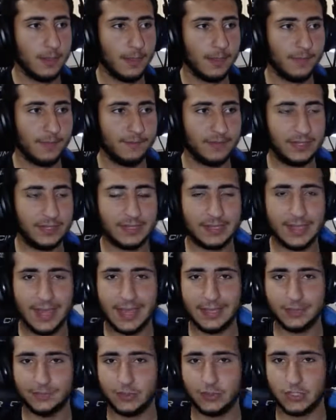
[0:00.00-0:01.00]
We
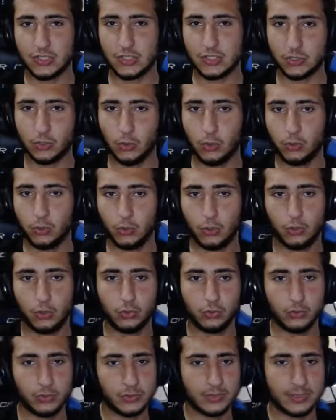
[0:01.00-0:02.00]
just don't
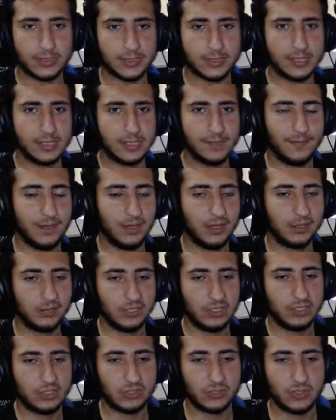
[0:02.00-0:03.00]
go the season without
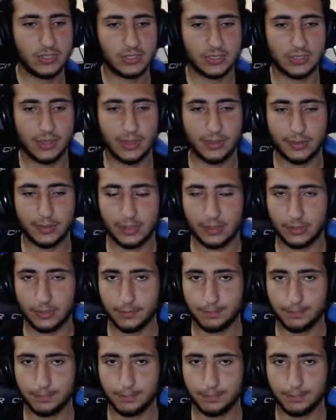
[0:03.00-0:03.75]
injuries, so I think